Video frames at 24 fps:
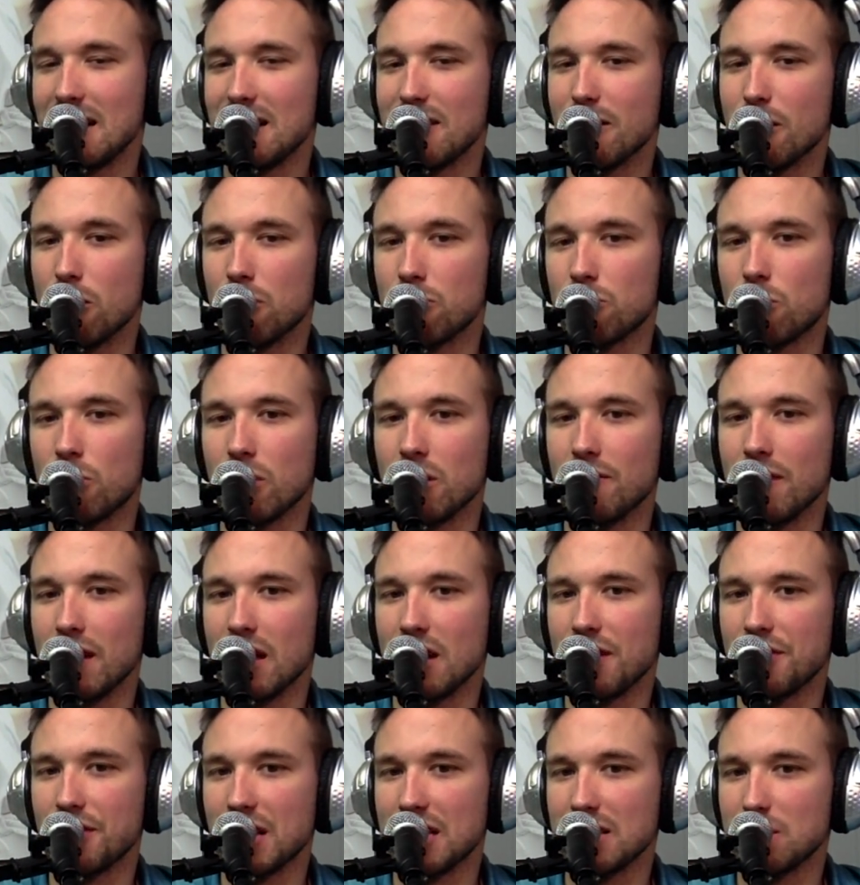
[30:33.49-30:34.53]
the home court
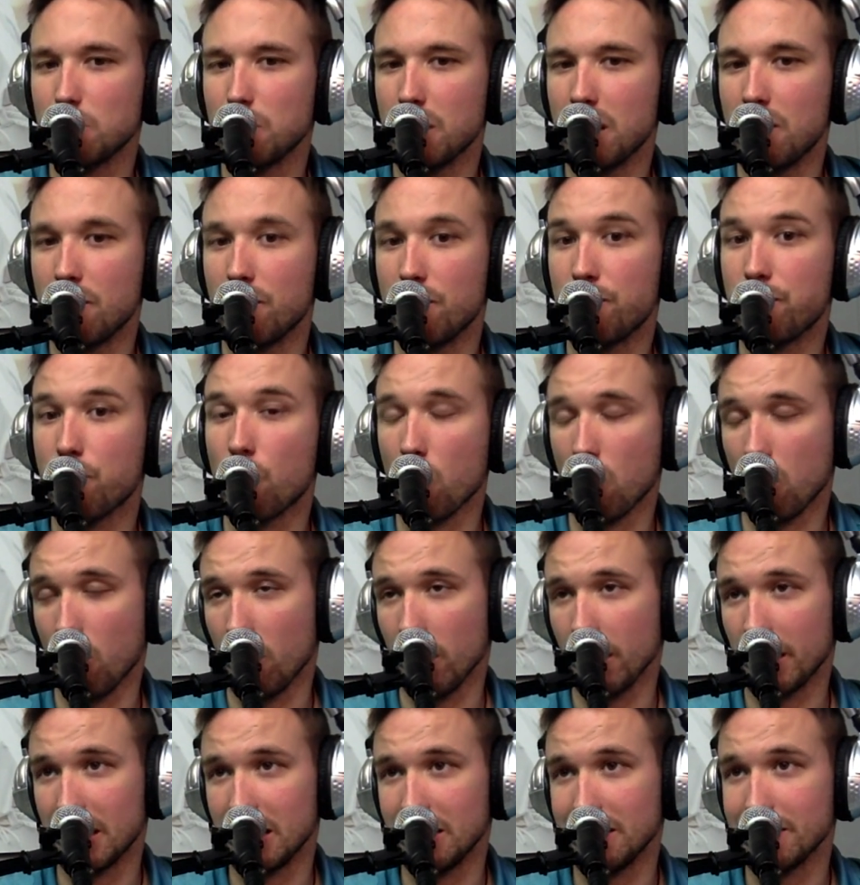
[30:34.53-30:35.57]
advantage has been for
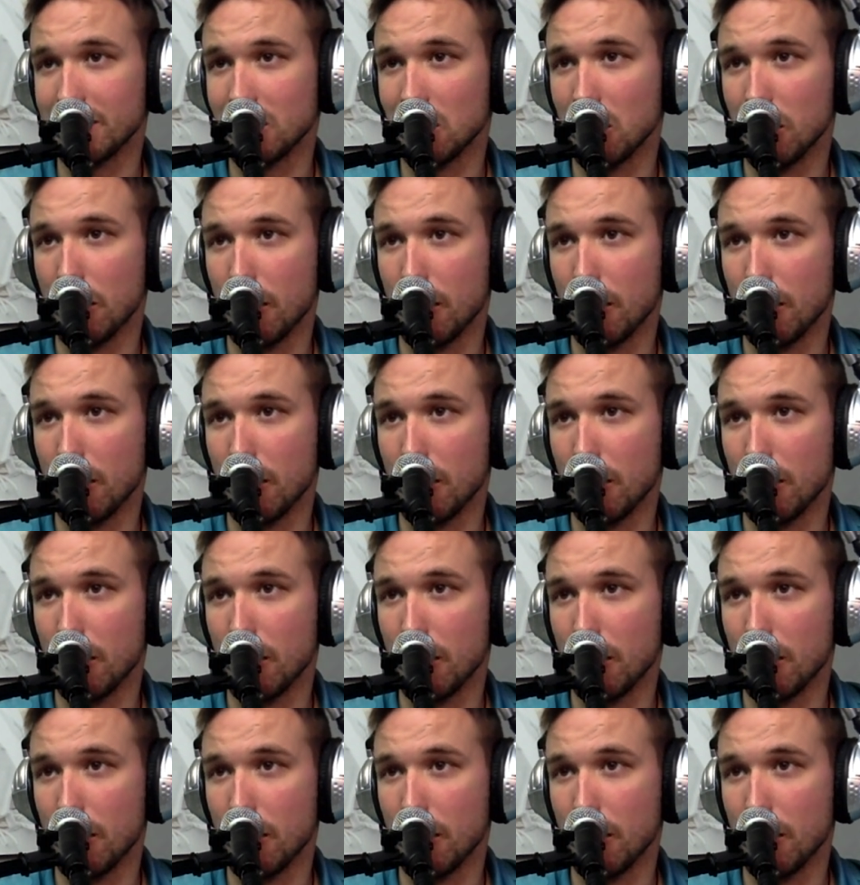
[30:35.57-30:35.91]
Arkansas.